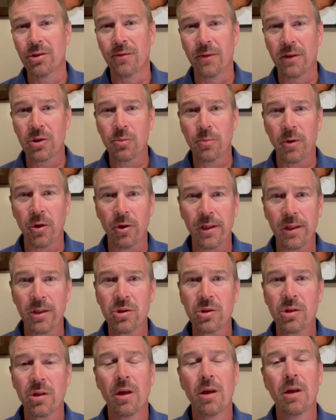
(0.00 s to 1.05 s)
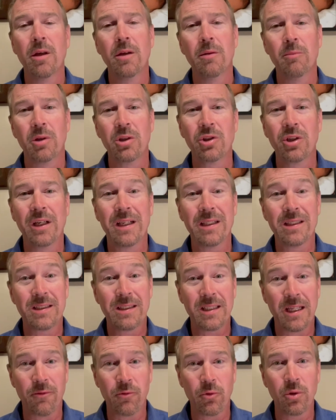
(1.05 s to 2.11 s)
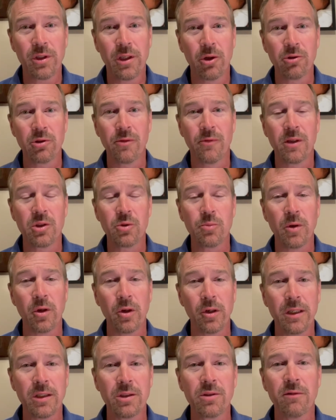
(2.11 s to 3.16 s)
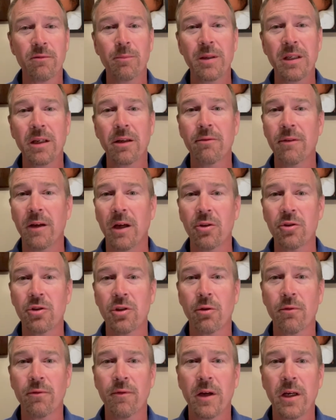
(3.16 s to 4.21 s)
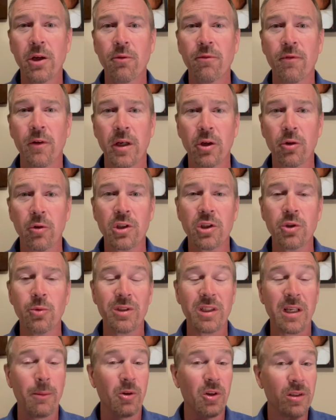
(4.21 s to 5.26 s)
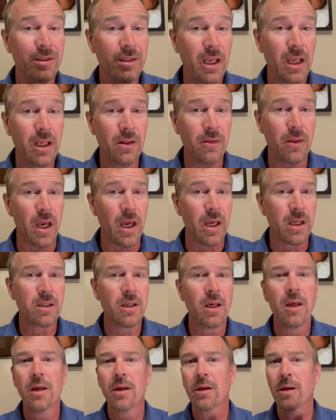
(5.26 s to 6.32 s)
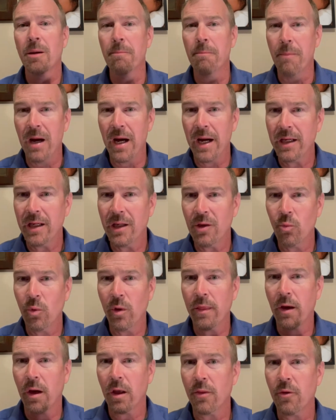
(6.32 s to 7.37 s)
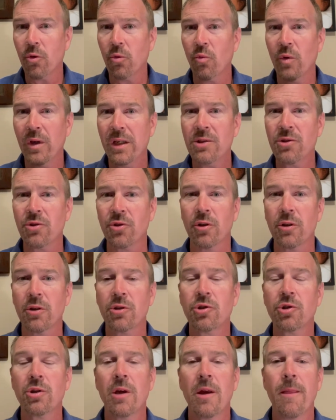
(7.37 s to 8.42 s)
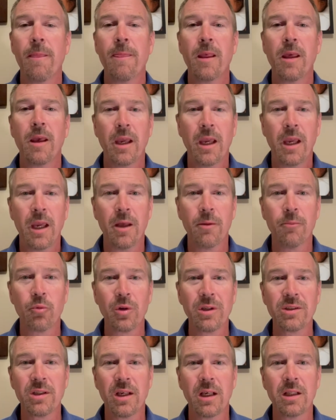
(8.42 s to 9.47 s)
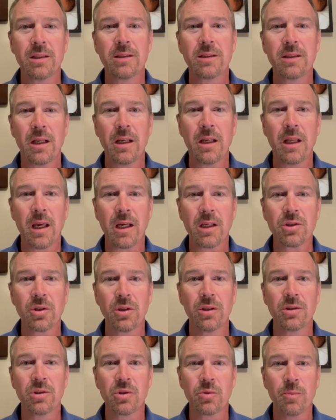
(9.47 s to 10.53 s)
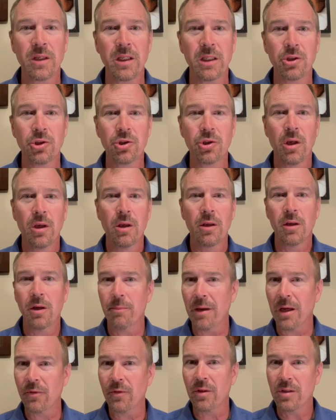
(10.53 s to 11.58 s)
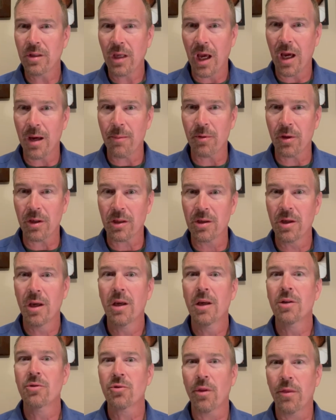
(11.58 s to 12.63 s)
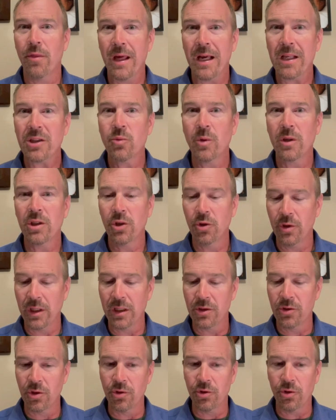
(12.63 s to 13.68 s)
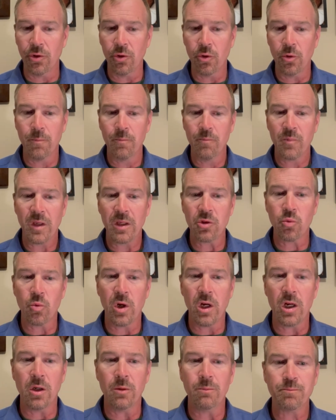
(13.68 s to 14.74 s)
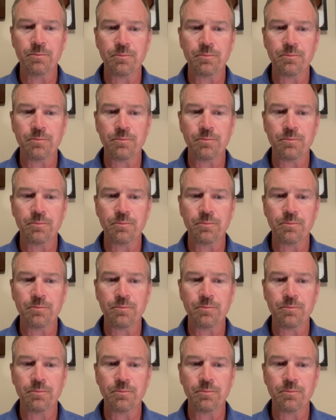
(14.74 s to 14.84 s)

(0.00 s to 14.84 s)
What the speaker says: experience, but she had several years of experience of being a volunteer firefighter. And she was able to take that, combine it with other research, and present an excellent speech about the topic. So that's what you need to do as well.